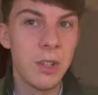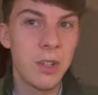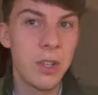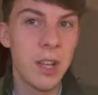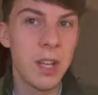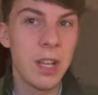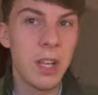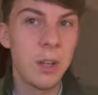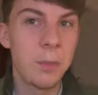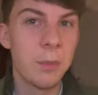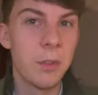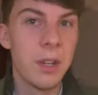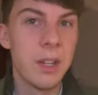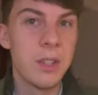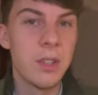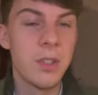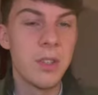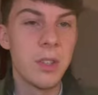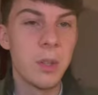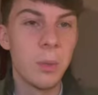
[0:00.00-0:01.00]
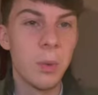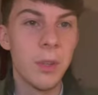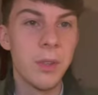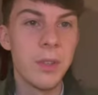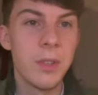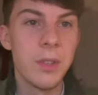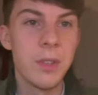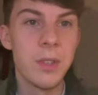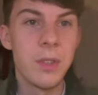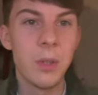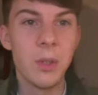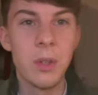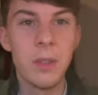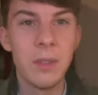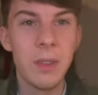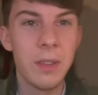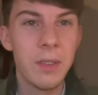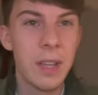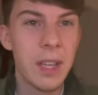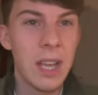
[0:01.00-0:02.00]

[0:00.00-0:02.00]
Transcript: Shady Operator is the one to sort of